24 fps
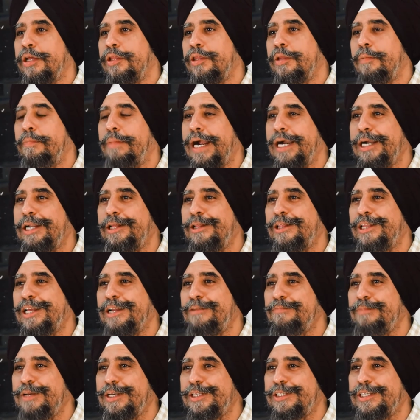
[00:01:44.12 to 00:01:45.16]
The battle
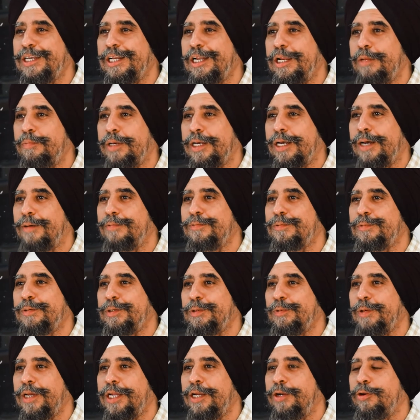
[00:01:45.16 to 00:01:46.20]
then basically becomes
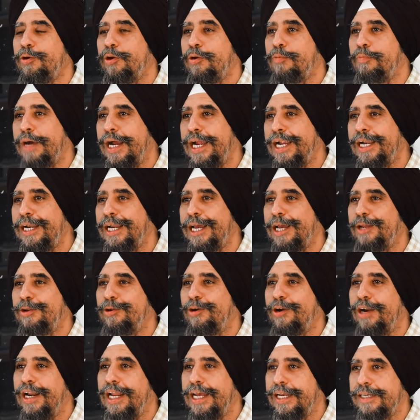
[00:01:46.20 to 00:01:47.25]
between your mind and
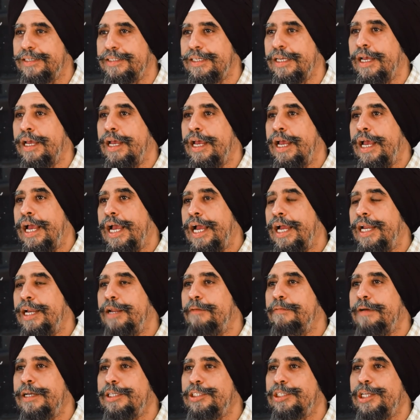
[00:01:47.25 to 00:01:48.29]
your legs. And
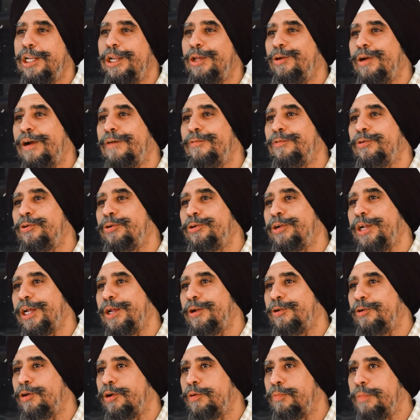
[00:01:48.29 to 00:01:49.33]
eventually you have to
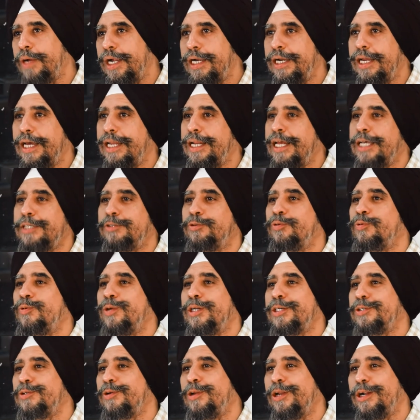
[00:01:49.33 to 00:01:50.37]
train your mind. And as soon
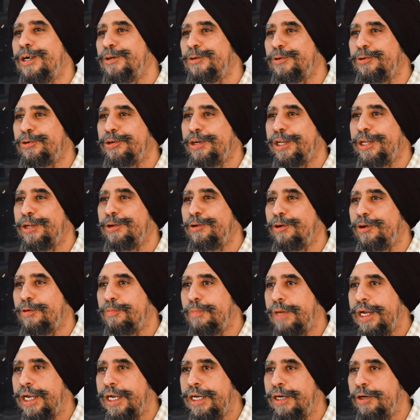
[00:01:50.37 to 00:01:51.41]
as you learn to train your
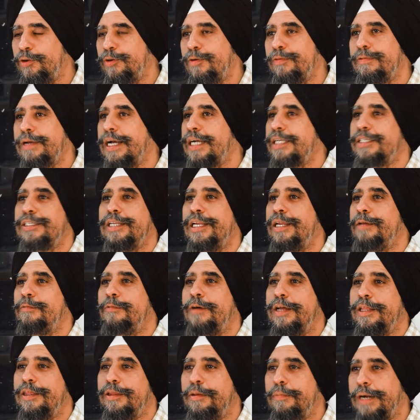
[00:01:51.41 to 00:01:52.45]
mind, you have actually
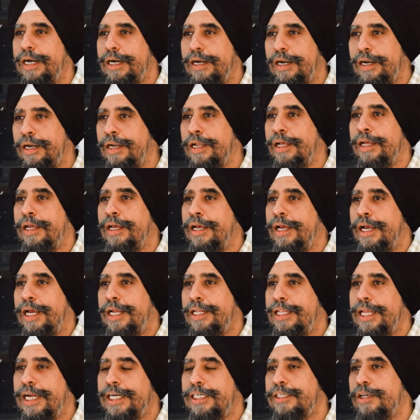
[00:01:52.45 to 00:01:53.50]
won the battle.
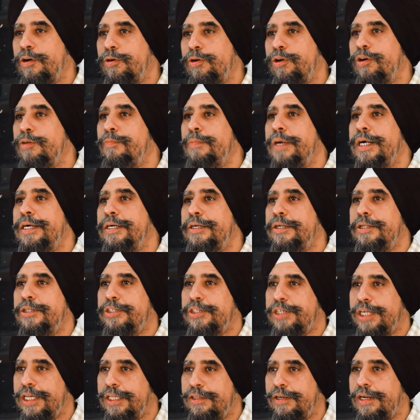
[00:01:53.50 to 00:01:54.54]
And that's how your mental
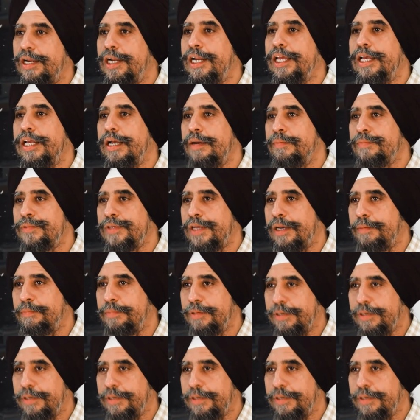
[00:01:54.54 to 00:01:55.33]
strength really comes up.